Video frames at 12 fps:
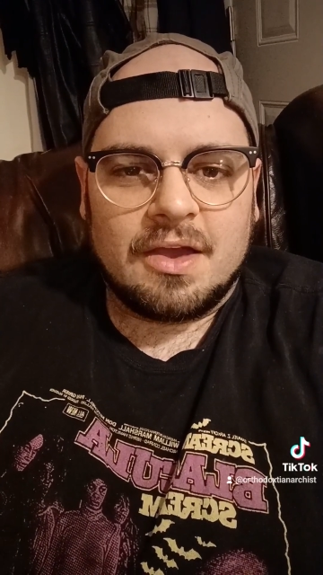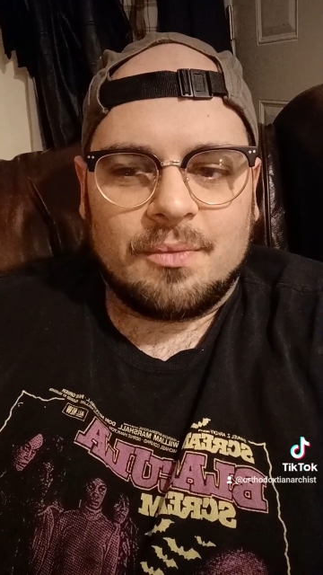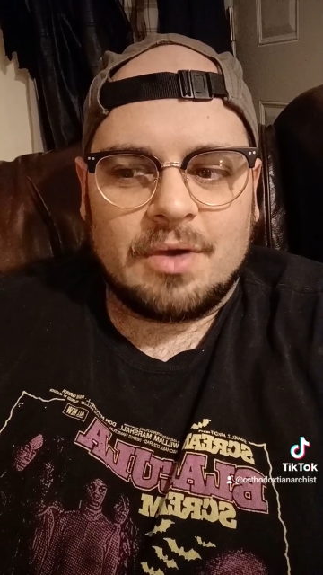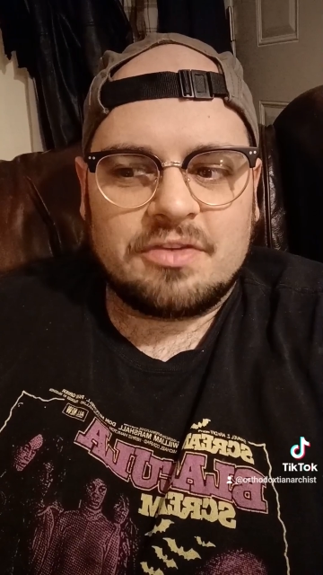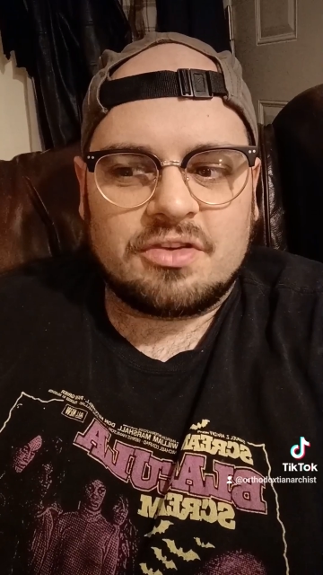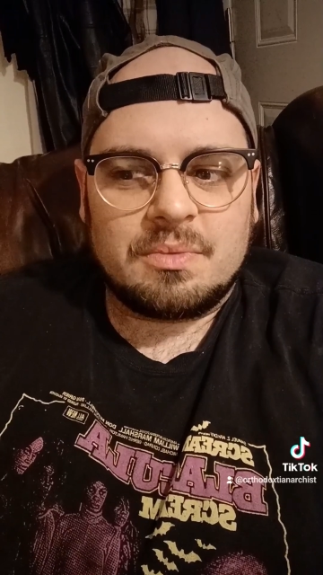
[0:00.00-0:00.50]

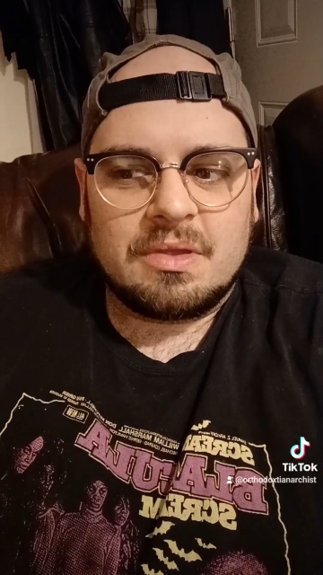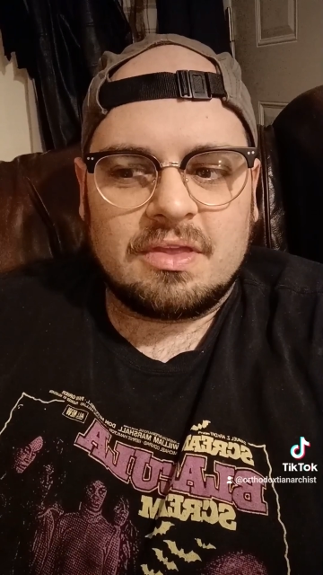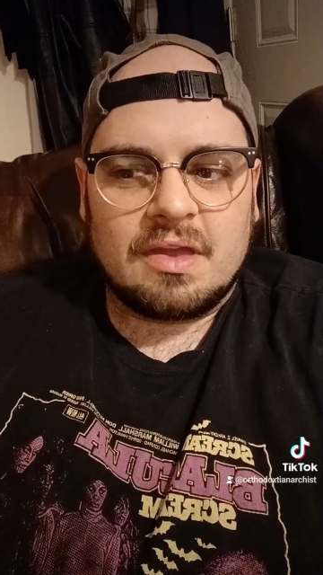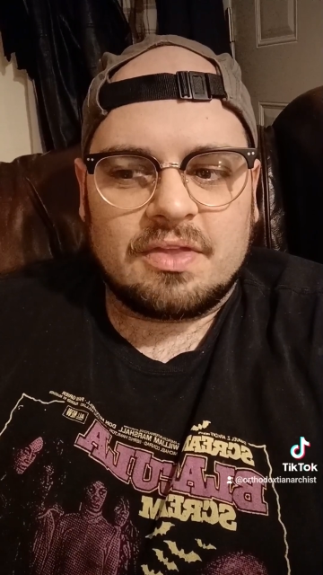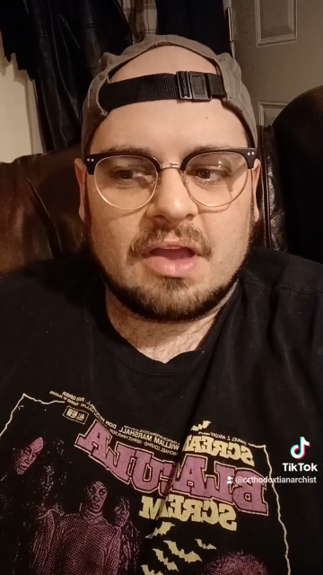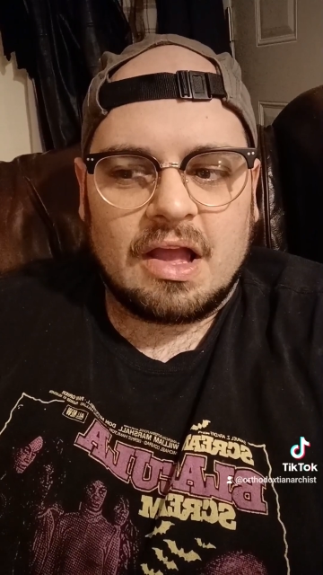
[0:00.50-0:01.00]
Why should we
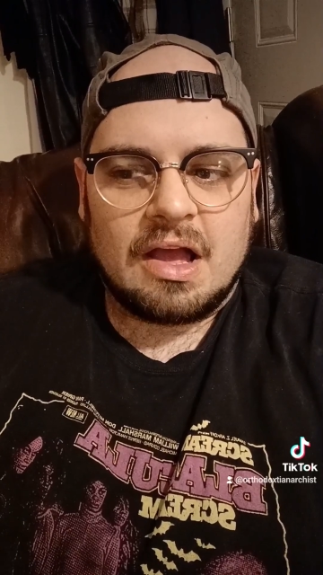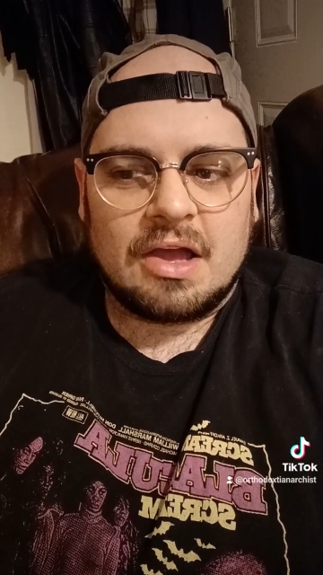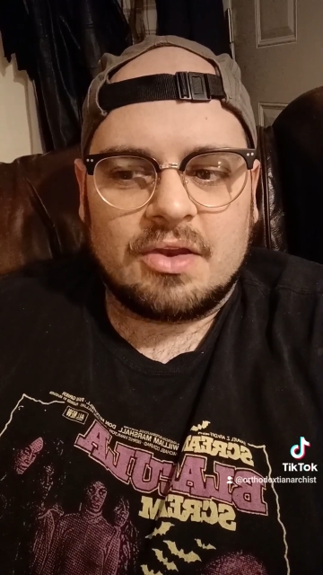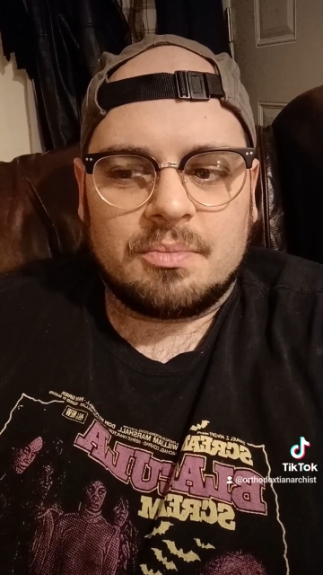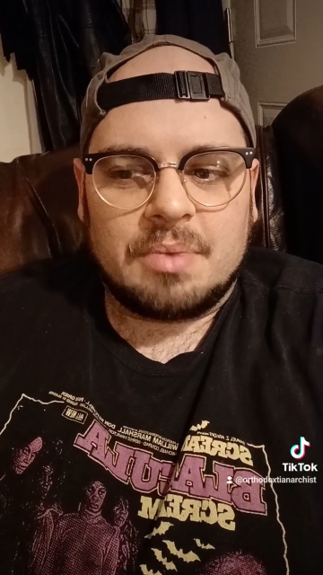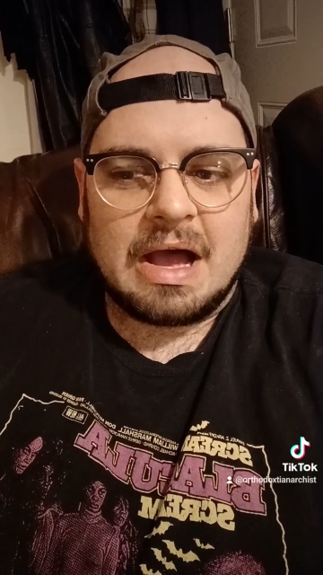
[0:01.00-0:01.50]
think that
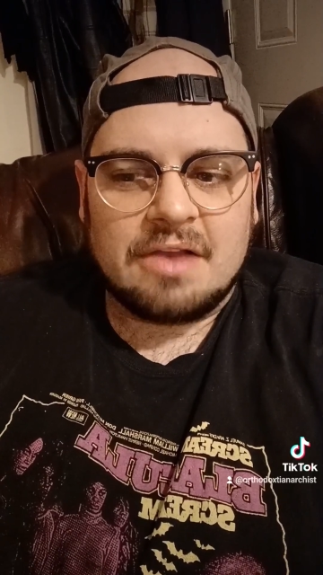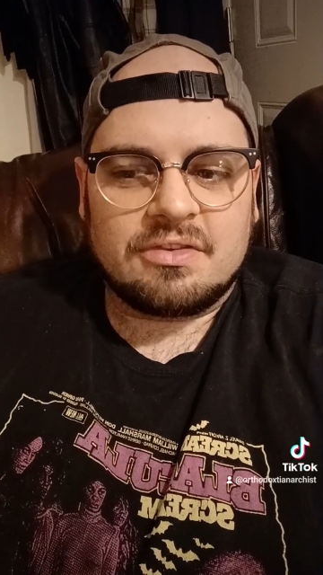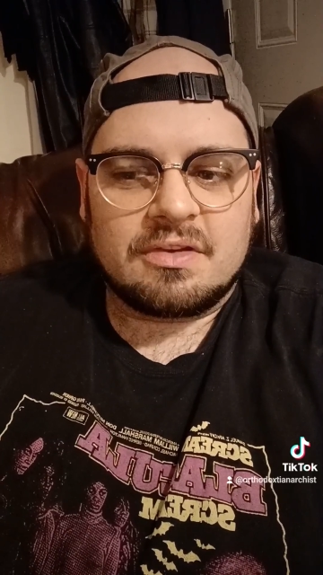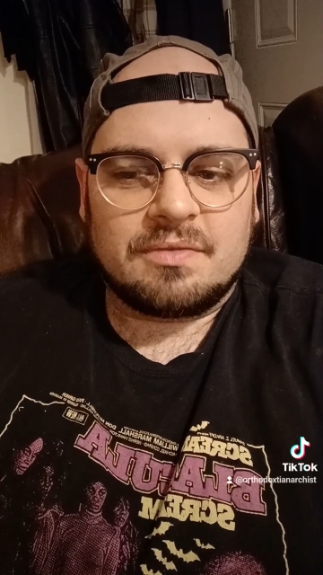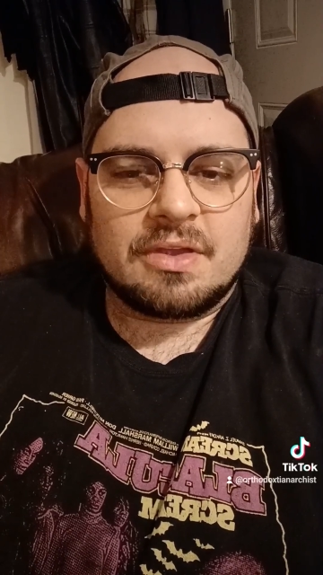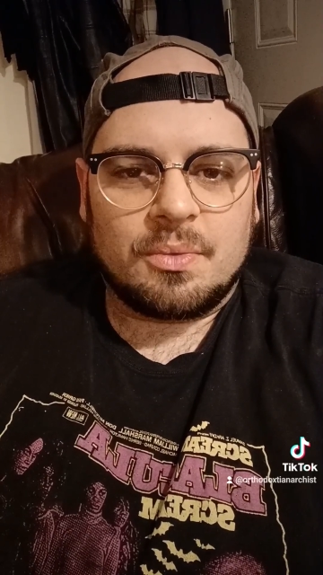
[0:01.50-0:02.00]
God
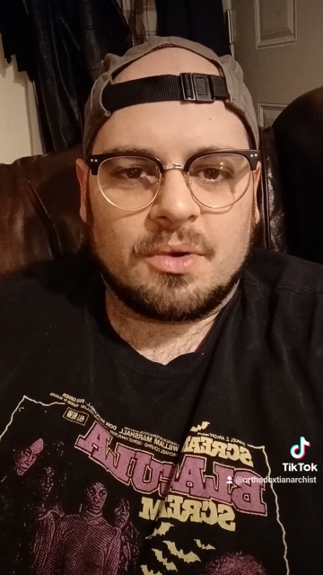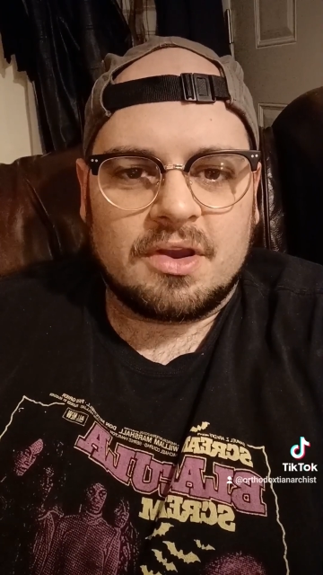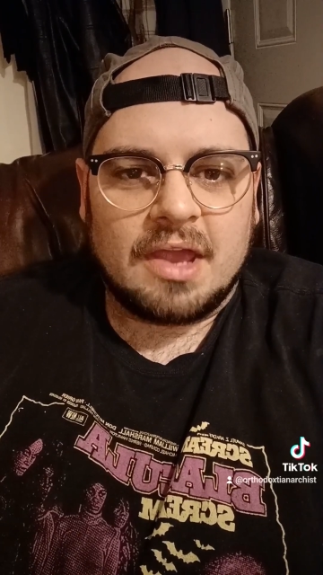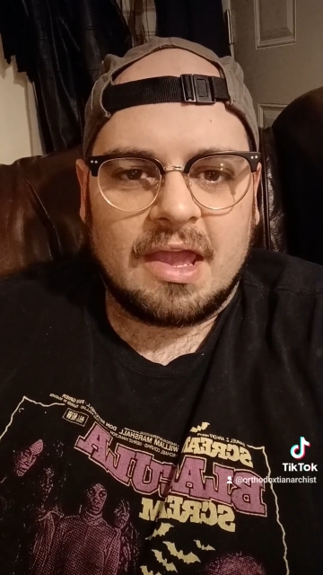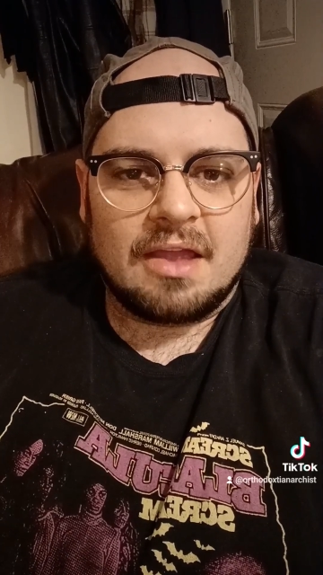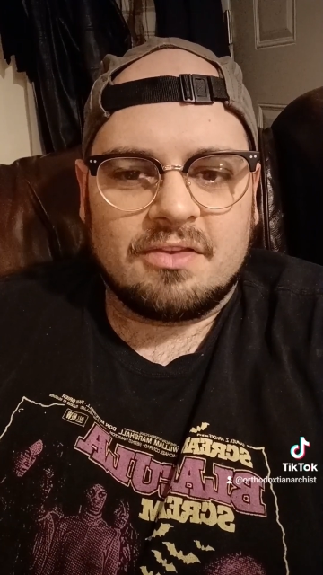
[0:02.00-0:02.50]
positively
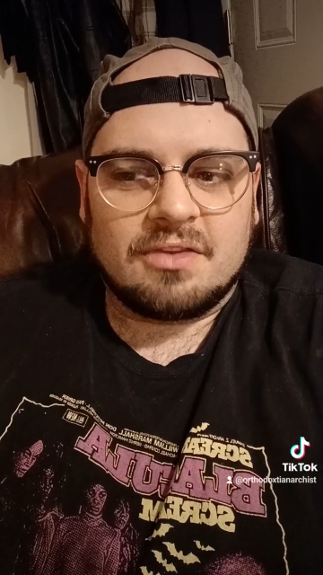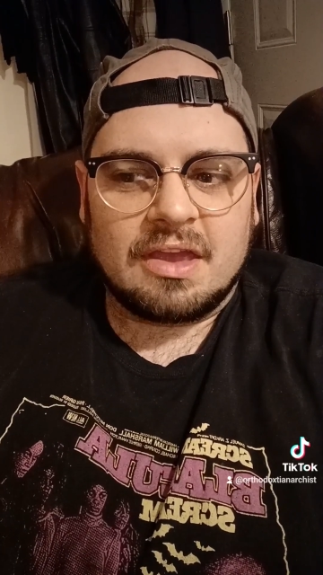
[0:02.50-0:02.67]
ordains